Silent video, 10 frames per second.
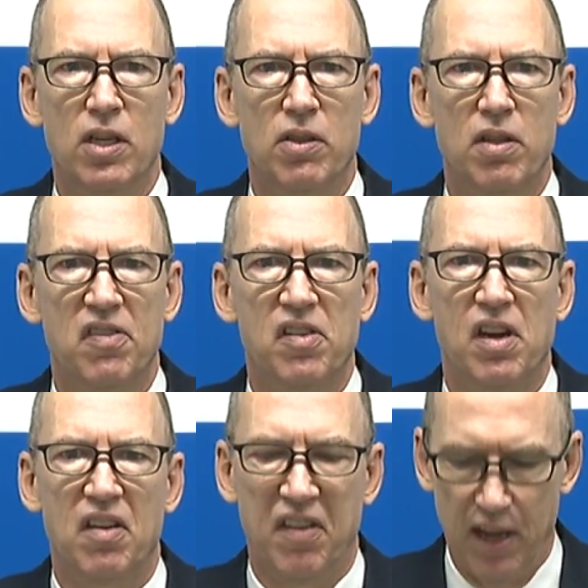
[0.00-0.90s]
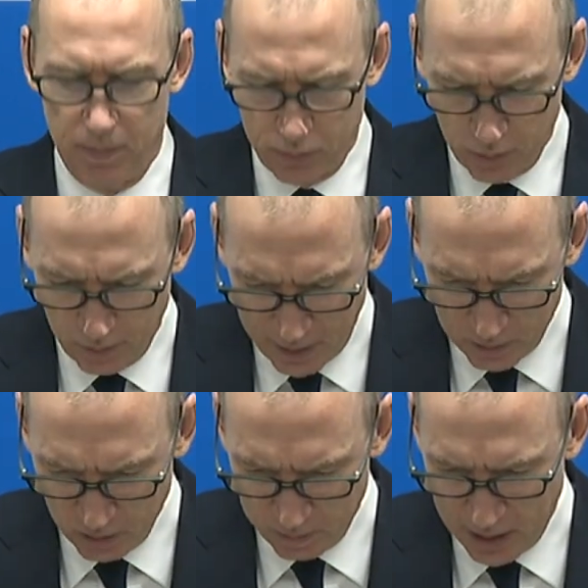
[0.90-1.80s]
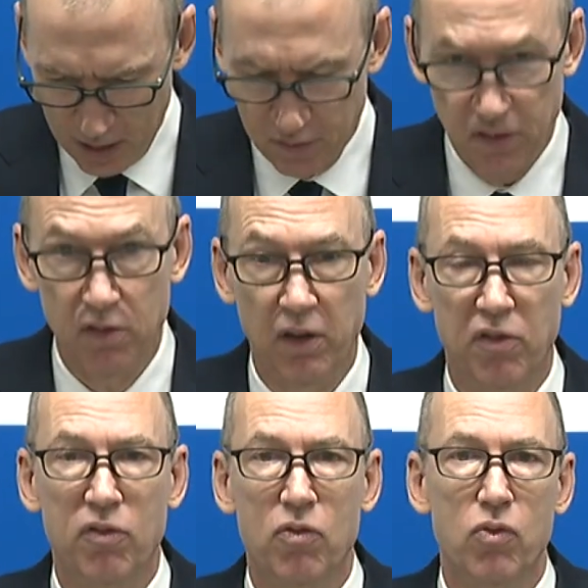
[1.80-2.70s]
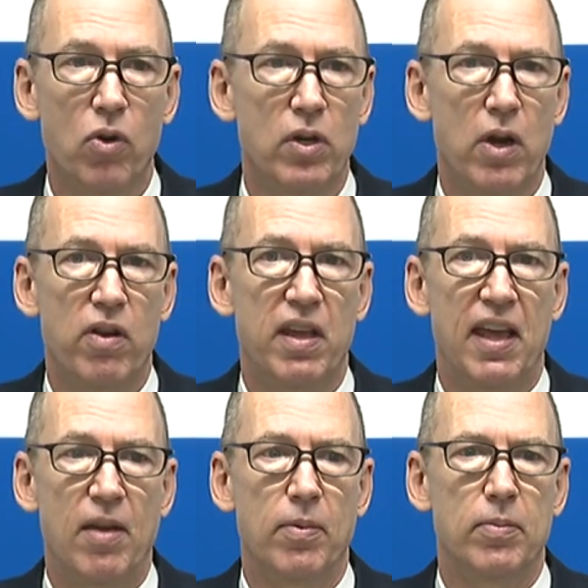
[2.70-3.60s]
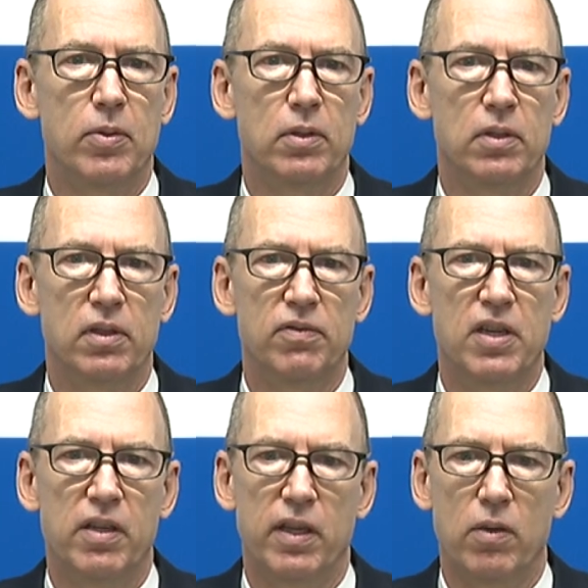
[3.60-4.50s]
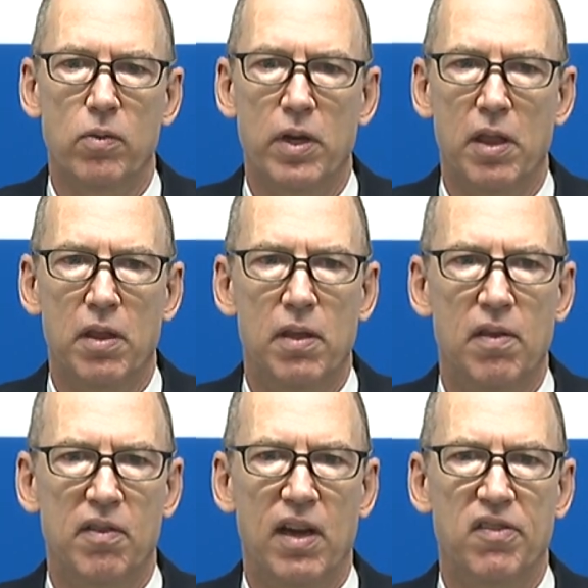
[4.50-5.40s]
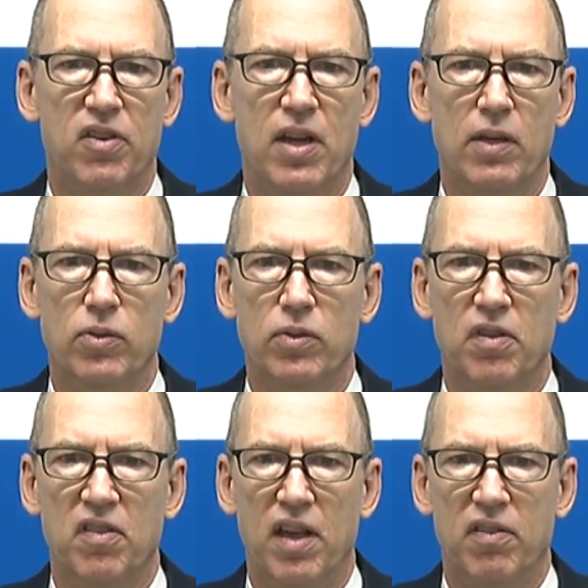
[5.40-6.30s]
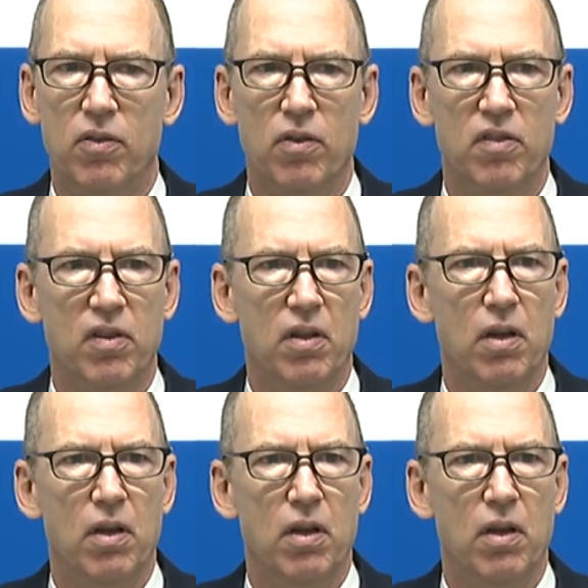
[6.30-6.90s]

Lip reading: this is an example of how Japan is just extraordinarily capable of dealing with these kinds of natural disasters.